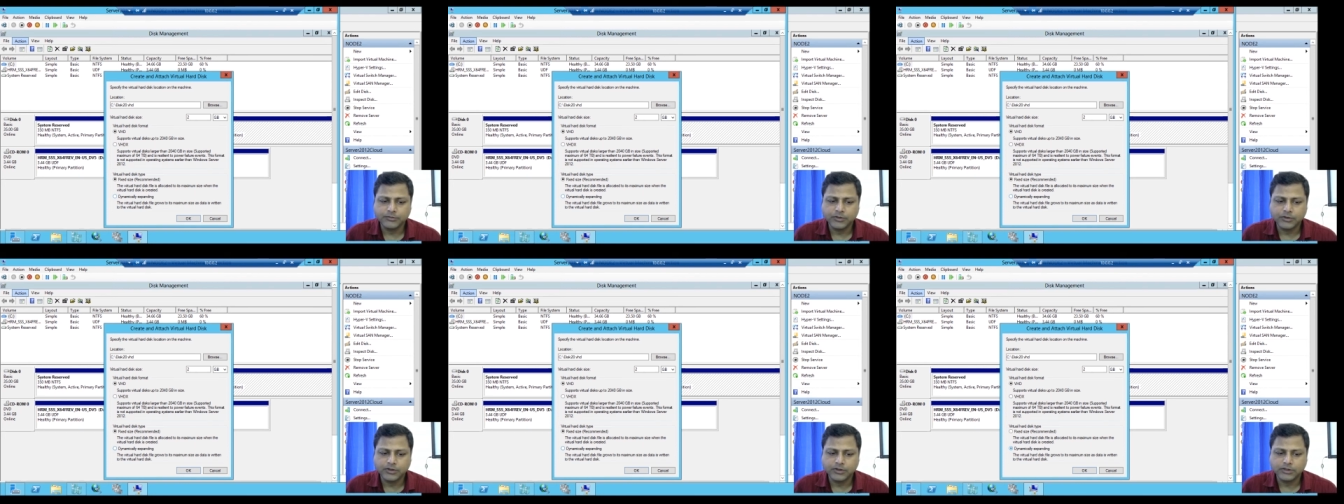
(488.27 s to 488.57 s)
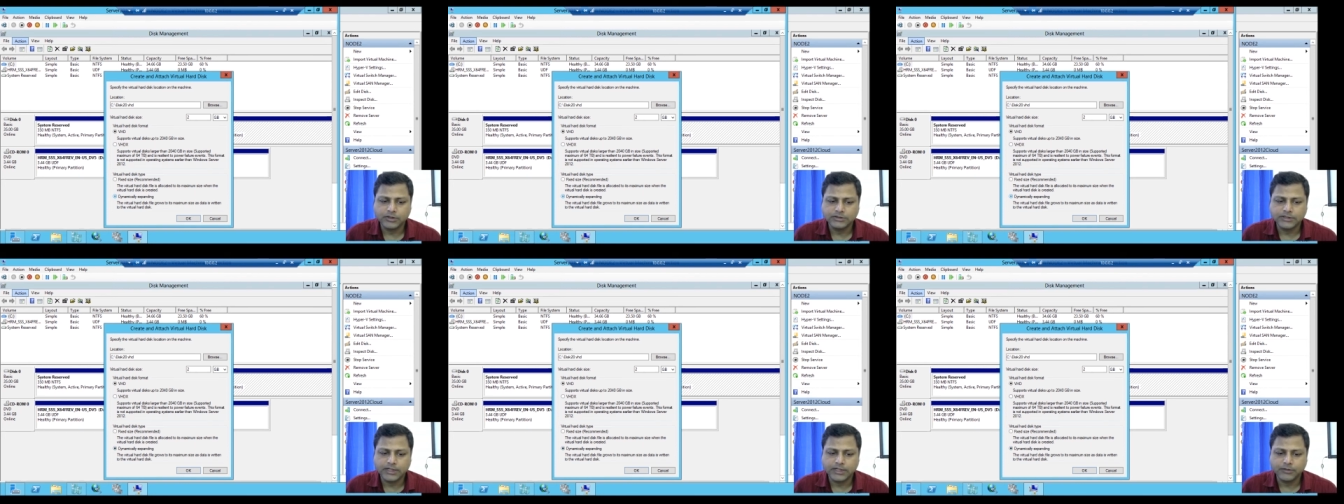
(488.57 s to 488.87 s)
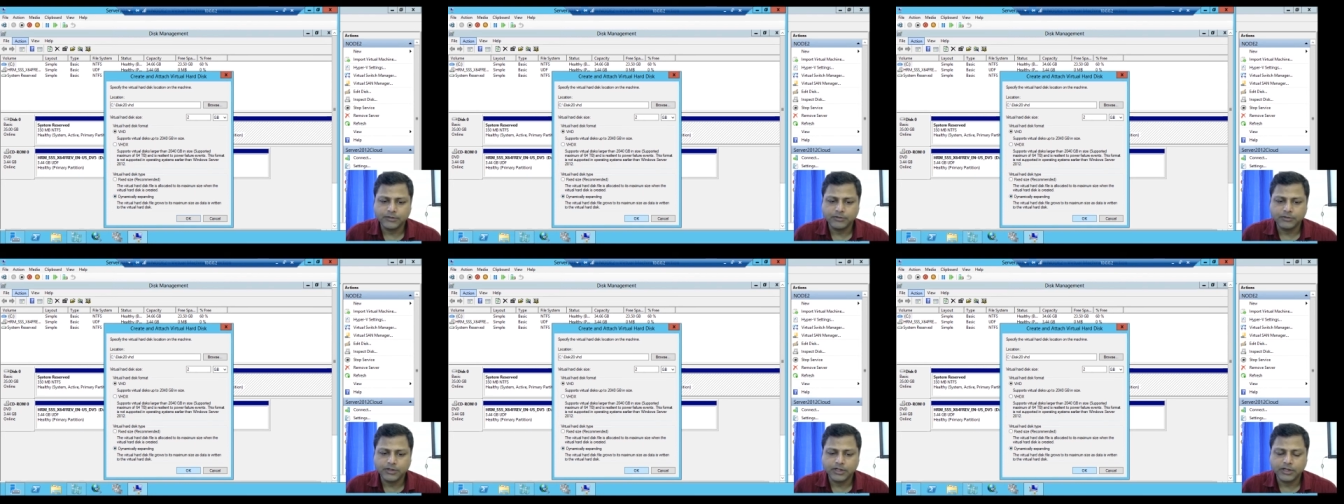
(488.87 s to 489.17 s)
because
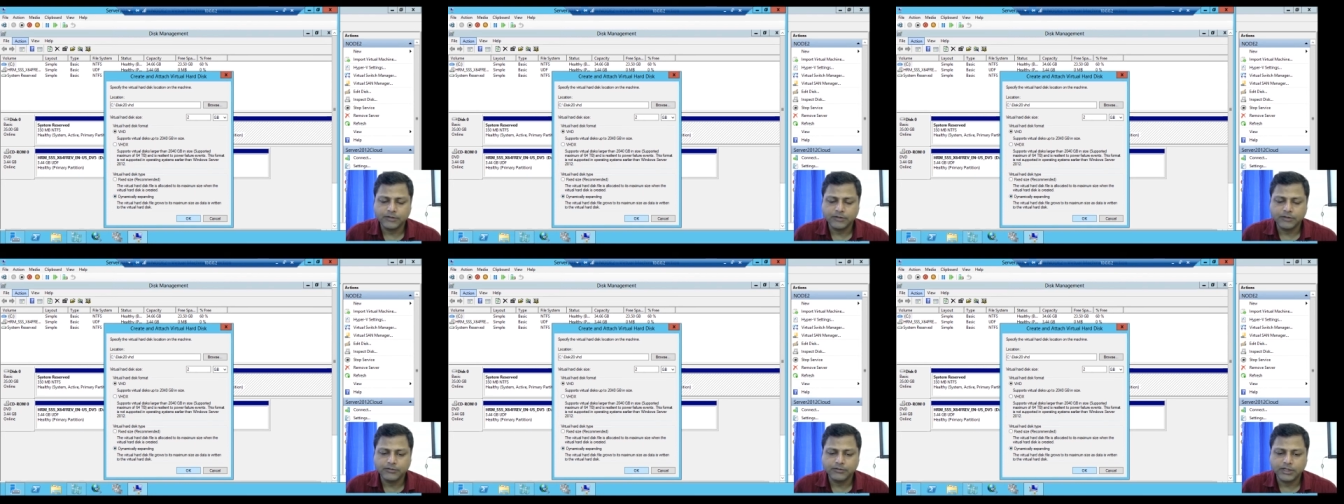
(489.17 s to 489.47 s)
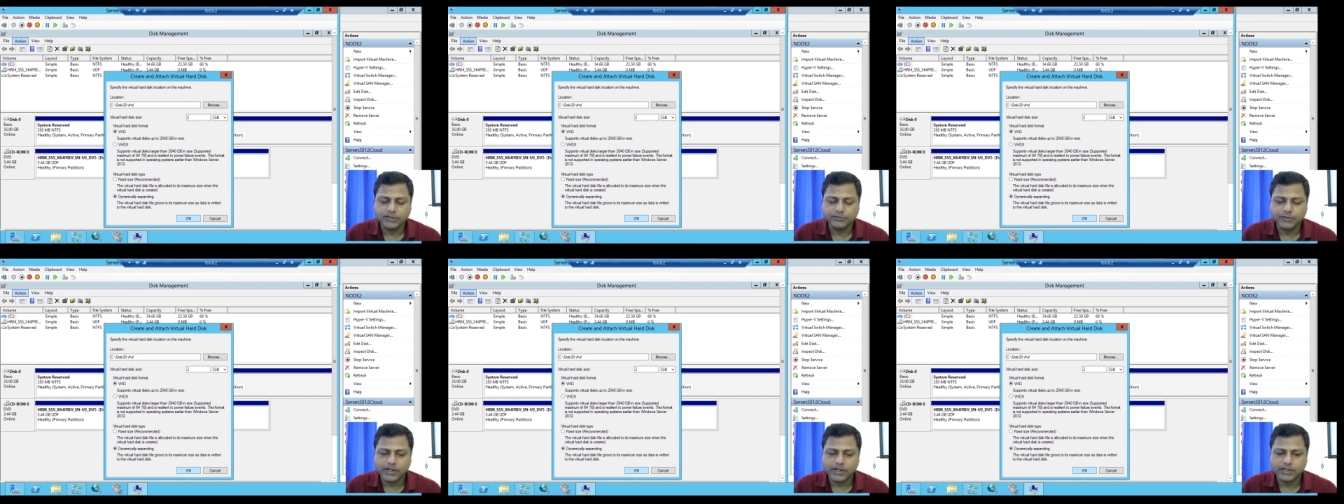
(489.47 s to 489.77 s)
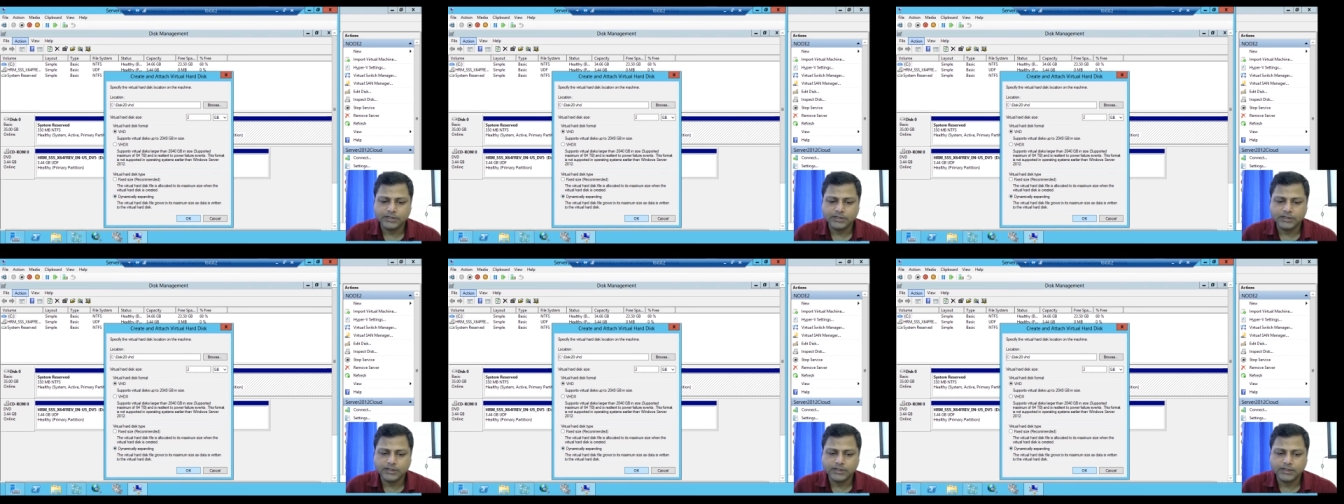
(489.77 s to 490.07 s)
dynamically it will
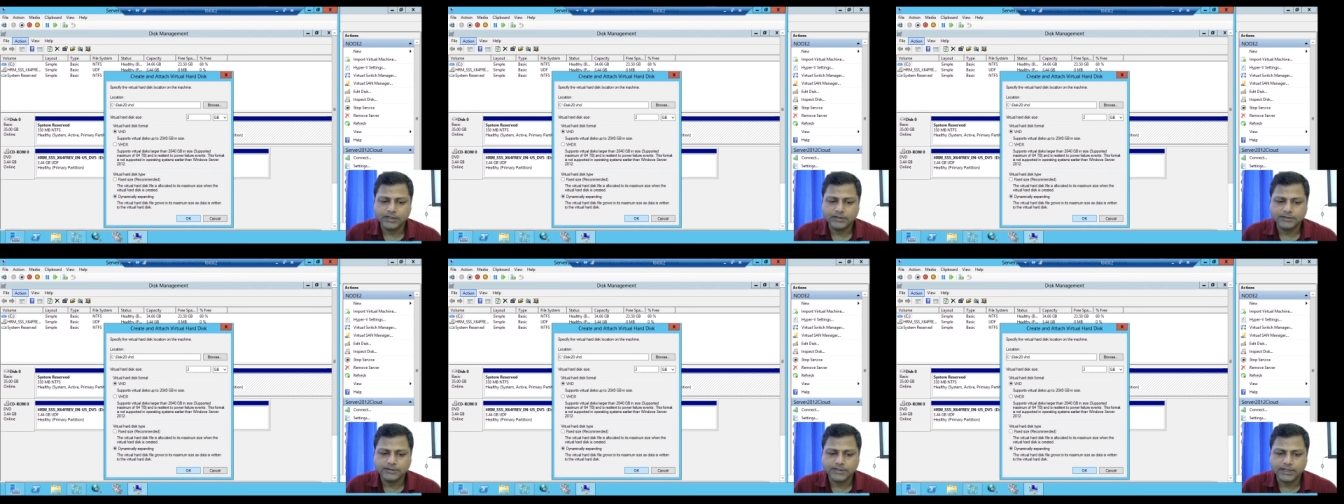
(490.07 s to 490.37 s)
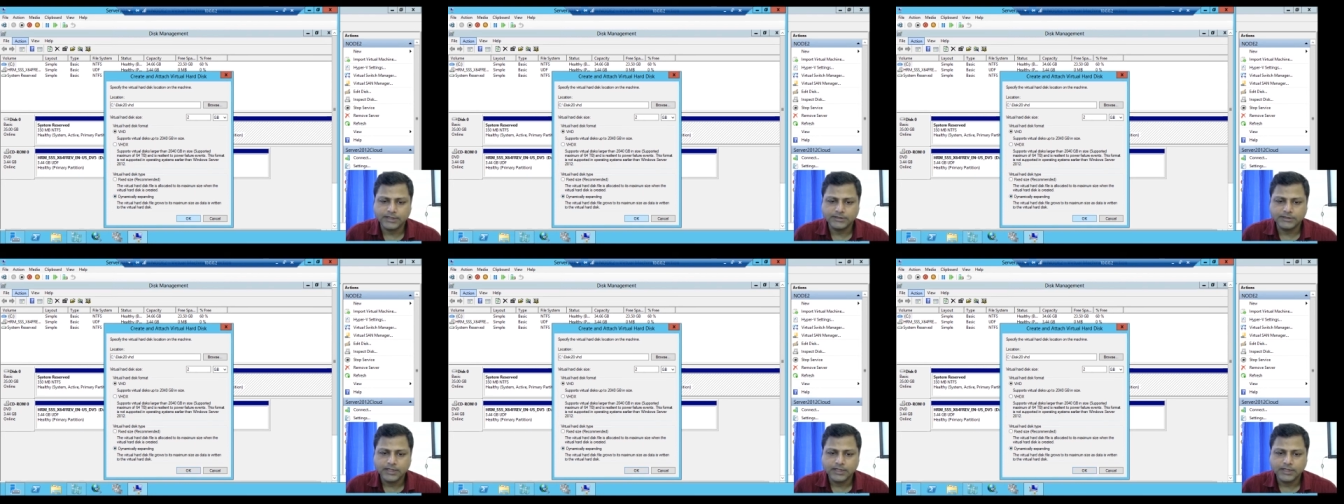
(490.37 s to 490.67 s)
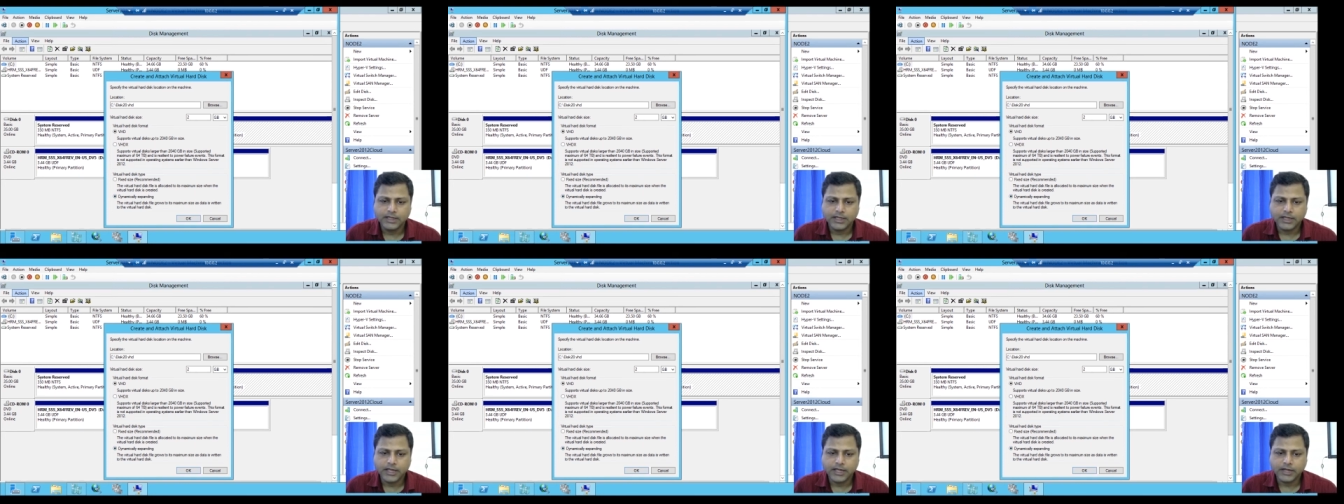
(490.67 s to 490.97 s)
expand that
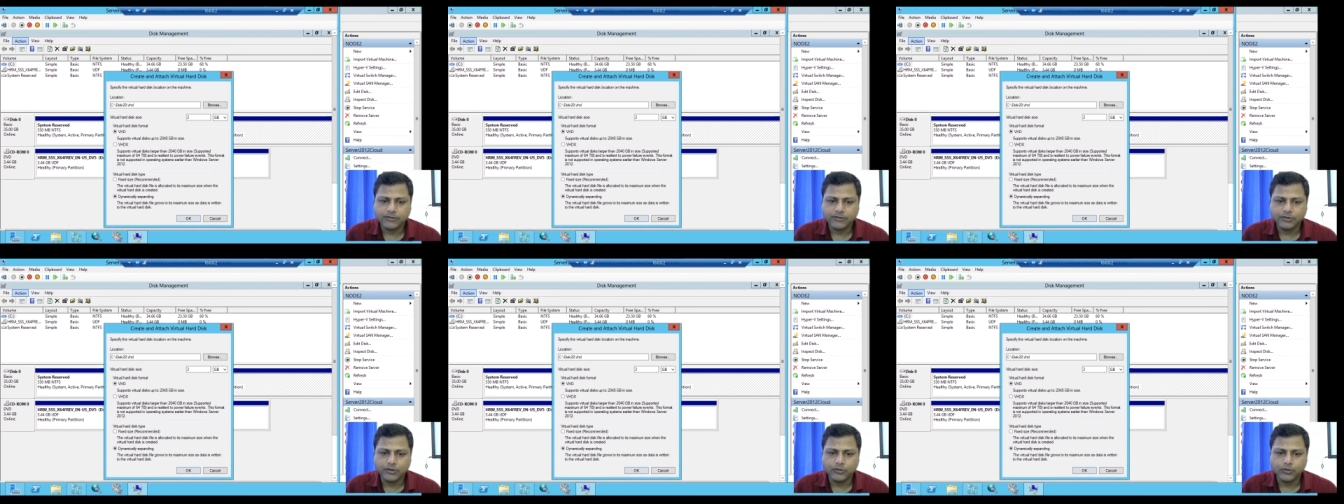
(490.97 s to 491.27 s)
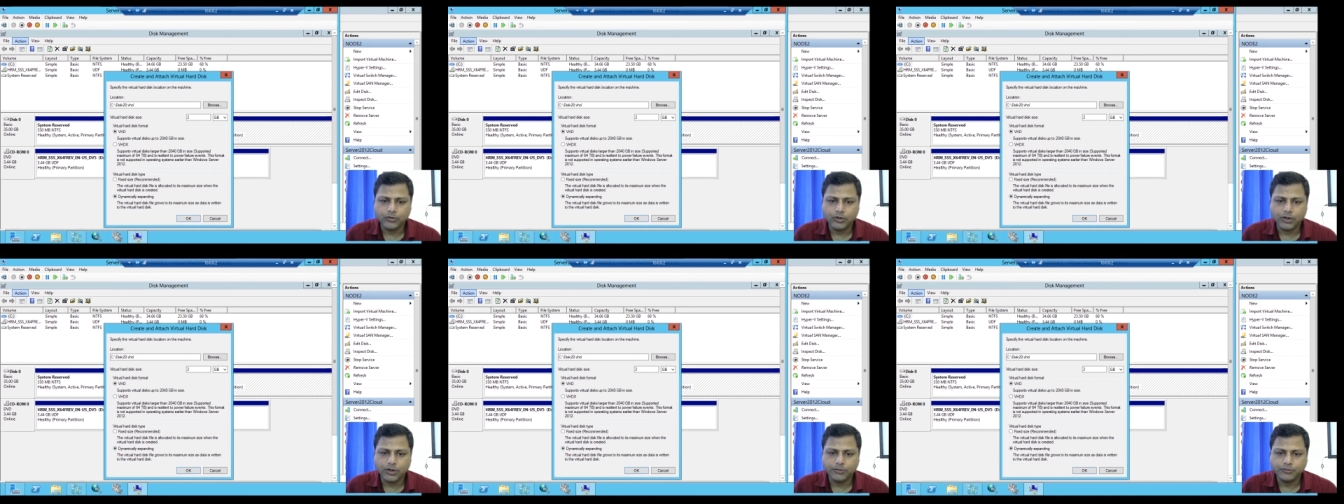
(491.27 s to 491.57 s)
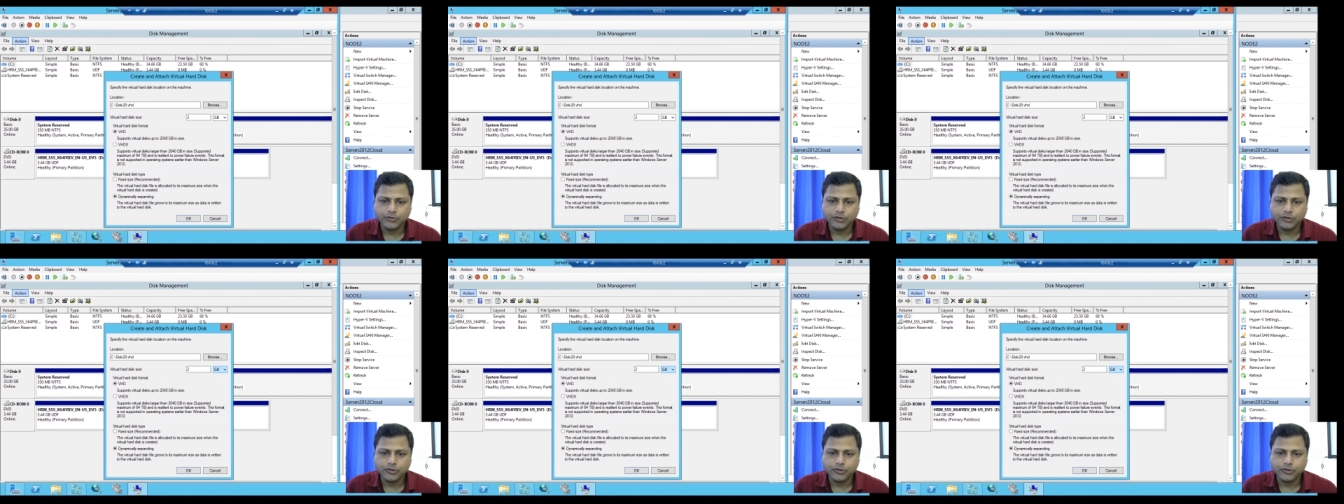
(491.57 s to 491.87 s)
size and it will go up
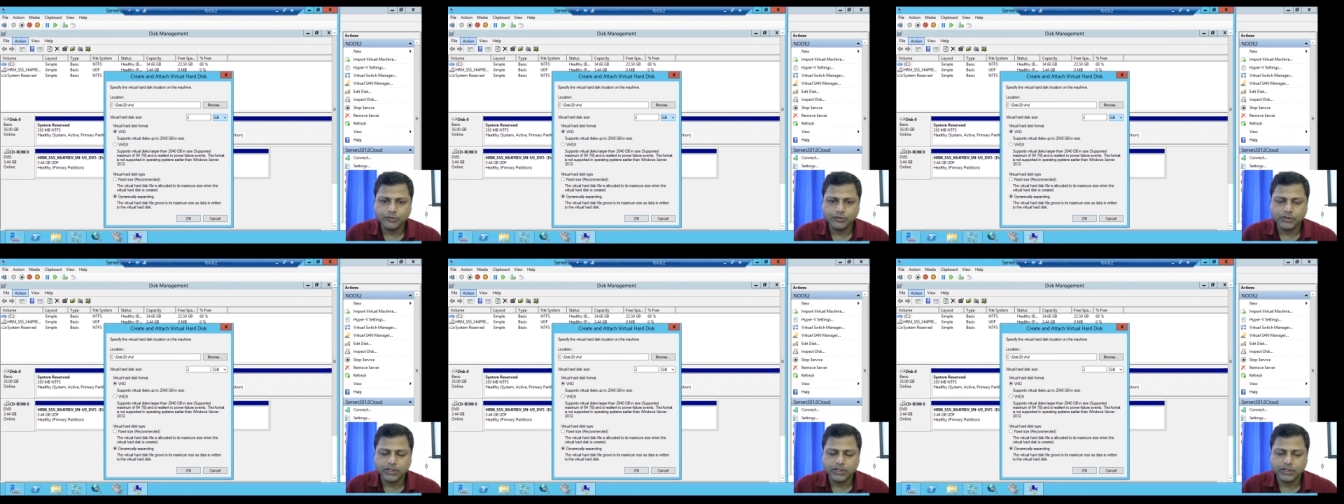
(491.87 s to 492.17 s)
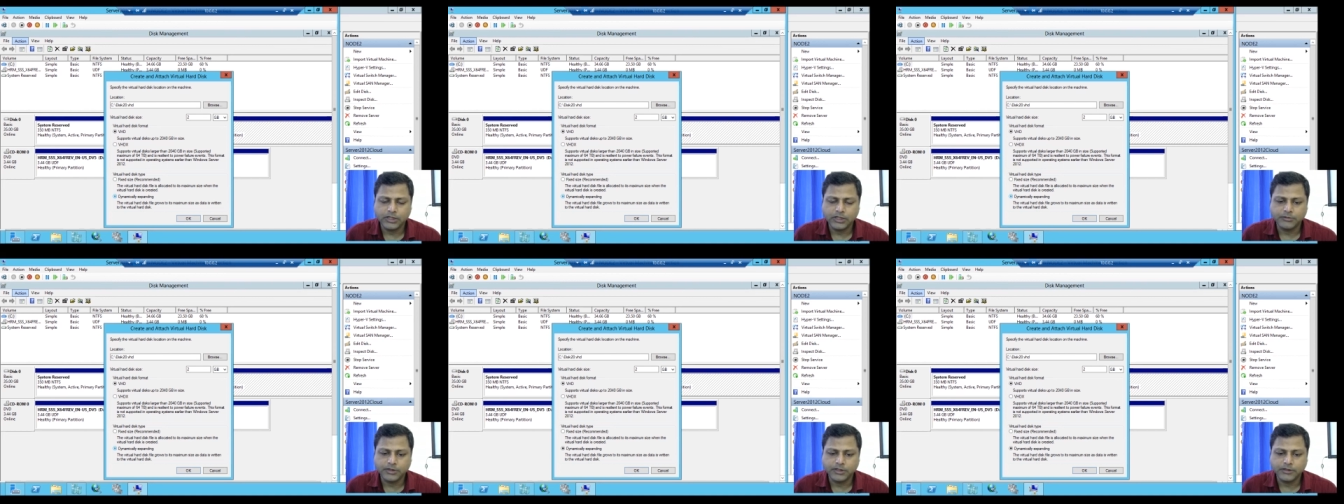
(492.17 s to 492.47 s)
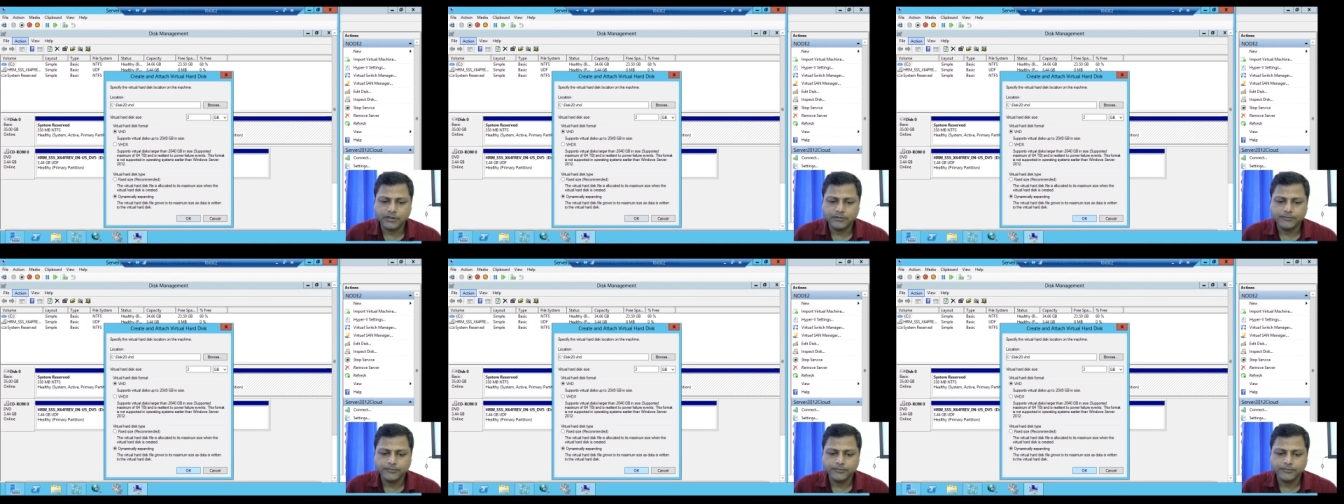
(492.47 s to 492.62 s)
to 2 gigabyte.